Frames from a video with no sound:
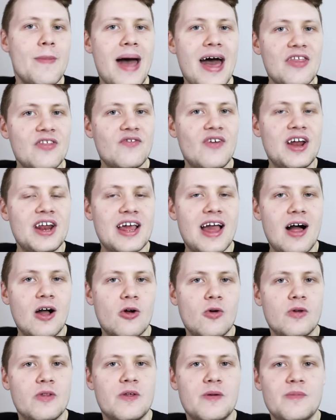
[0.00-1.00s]
pathfinding
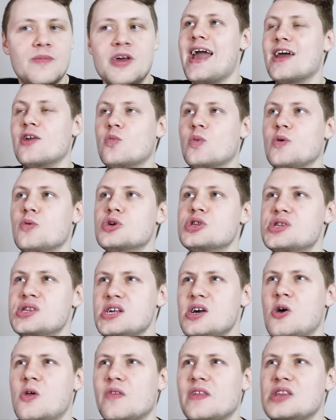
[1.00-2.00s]
algorithm. And we would
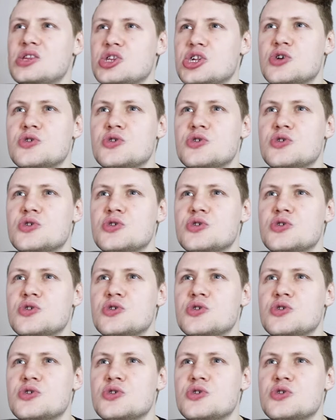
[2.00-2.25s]
see all these